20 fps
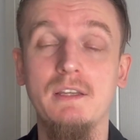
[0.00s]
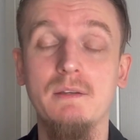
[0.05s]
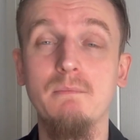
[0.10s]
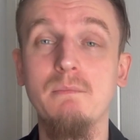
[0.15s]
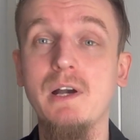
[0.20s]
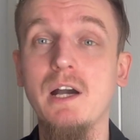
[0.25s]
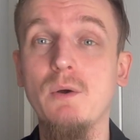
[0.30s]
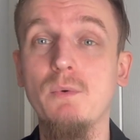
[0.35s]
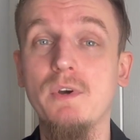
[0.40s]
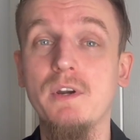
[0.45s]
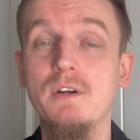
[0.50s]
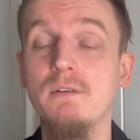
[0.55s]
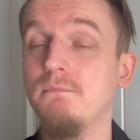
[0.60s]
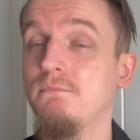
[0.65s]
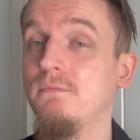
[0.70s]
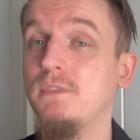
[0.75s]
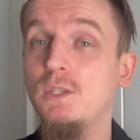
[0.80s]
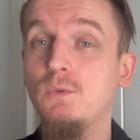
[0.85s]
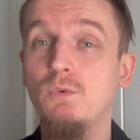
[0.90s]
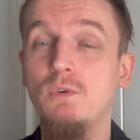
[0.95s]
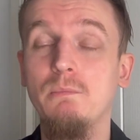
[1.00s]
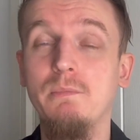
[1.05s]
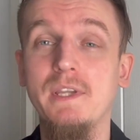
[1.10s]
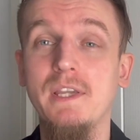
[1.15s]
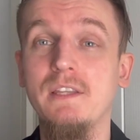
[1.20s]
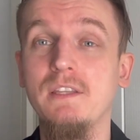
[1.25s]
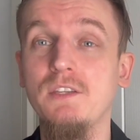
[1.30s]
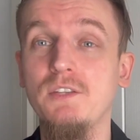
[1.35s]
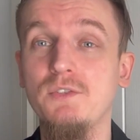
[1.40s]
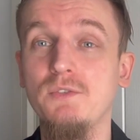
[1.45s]
power, that won't be
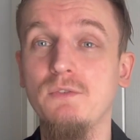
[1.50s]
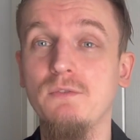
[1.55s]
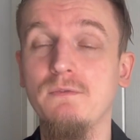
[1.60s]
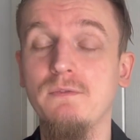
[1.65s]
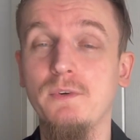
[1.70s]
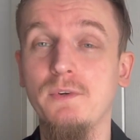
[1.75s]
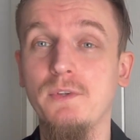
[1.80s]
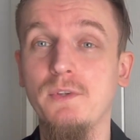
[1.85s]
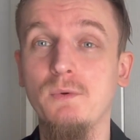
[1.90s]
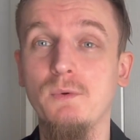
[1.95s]
an issue for you